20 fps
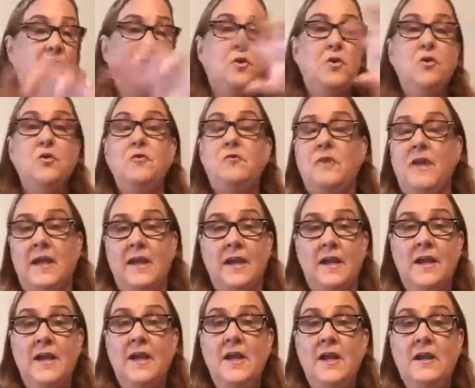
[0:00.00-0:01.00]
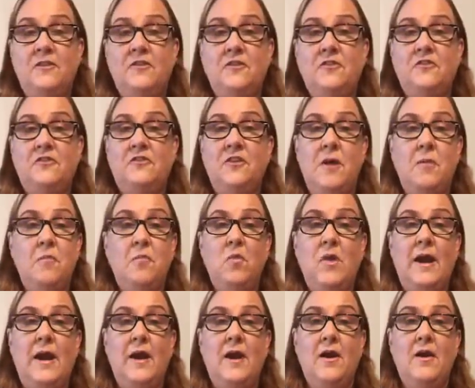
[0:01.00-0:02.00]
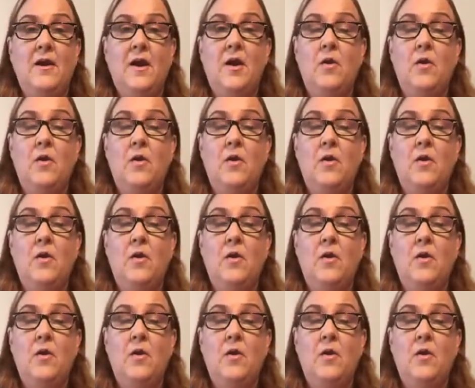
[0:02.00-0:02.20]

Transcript: moving to somewhere